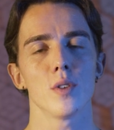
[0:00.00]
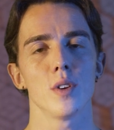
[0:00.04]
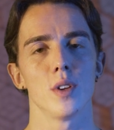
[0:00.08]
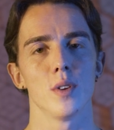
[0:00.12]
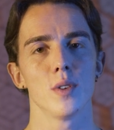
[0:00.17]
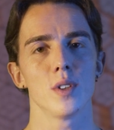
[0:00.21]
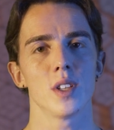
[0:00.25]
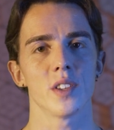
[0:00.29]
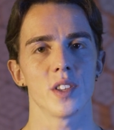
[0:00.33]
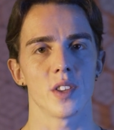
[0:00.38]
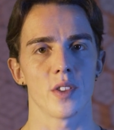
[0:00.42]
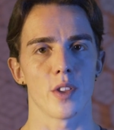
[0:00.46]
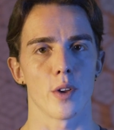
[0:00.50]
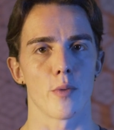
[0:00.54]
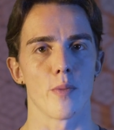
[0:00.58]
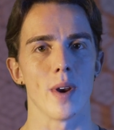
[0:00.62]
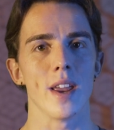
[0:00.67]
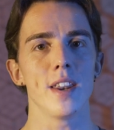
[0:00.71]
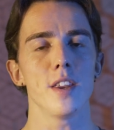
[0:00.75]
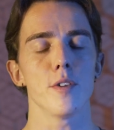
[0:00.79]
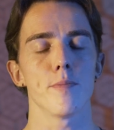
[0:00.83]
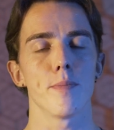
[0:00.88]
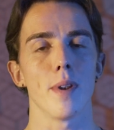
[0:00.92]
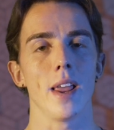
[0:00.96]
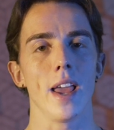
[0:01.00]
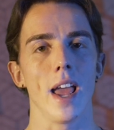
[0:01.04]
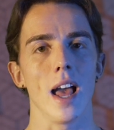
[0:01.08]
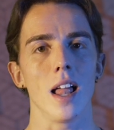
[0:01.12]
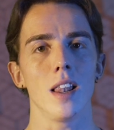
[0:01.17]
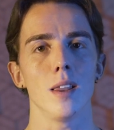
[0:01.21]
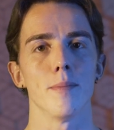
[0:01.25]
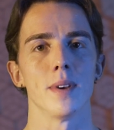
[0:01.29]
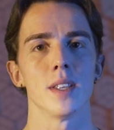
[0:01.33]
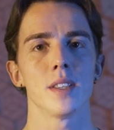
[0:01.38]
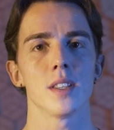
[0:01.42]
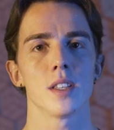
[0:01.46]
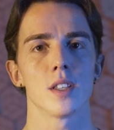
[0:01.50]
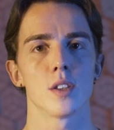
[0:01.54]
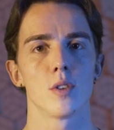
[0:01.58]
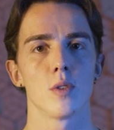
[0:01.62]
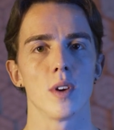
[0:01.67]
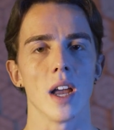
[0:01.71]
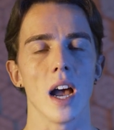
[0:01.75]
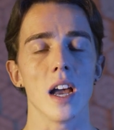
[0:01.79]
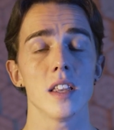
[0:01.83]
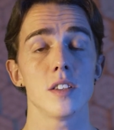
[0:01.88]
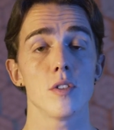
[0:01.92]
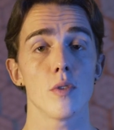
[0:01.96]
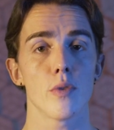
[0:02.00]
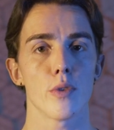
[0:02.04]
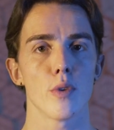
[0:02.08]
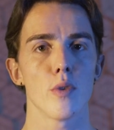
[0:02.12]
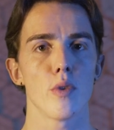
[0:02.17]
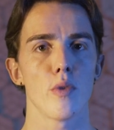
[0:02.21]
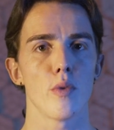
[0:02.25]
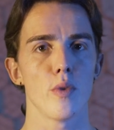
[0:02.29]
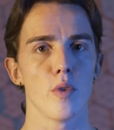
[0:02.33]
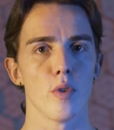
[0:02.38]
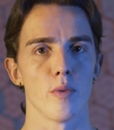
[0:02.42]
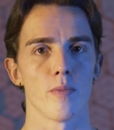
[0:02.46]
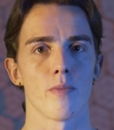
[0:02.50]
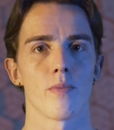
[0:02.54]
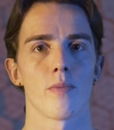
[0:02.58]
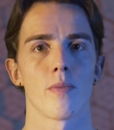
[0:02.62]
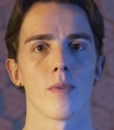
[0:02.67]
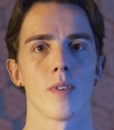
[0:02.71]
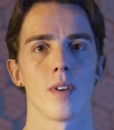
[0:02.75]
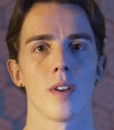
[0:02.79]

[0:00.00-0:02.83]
uses the radio play elements to guide you through the room.